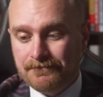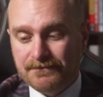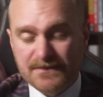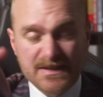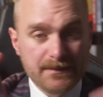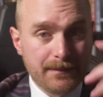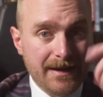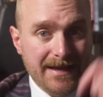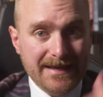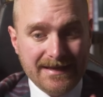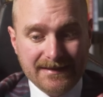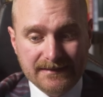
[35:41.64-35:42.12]

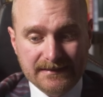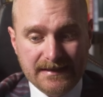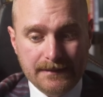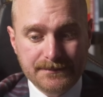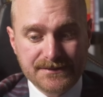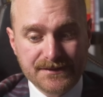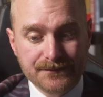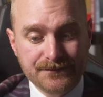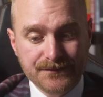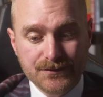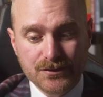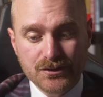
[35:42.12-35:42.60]
you may
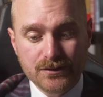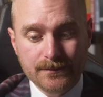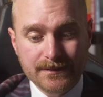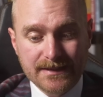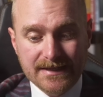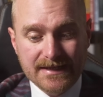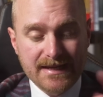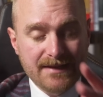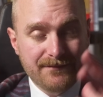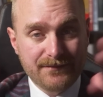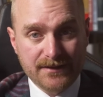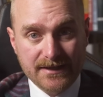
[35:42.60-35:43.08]
collapse a few,
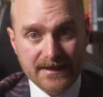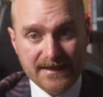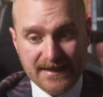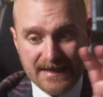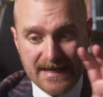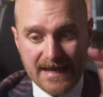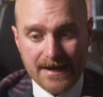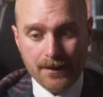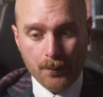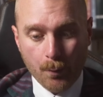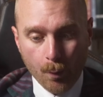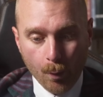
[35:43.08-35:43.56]
but you're never going
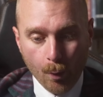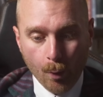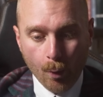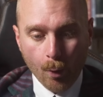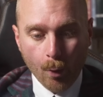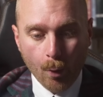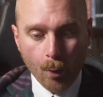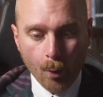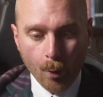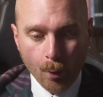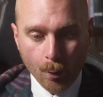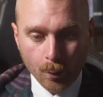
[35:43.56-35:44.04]
to get
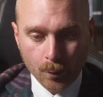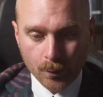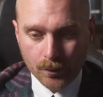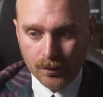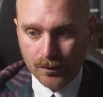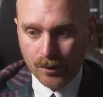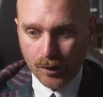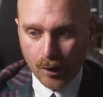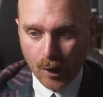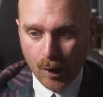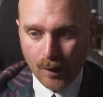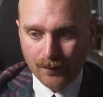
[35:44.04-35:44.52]

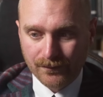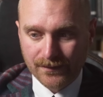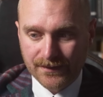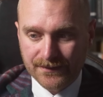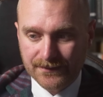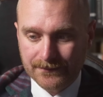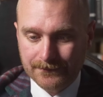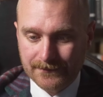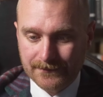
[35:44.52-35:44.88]
all of it,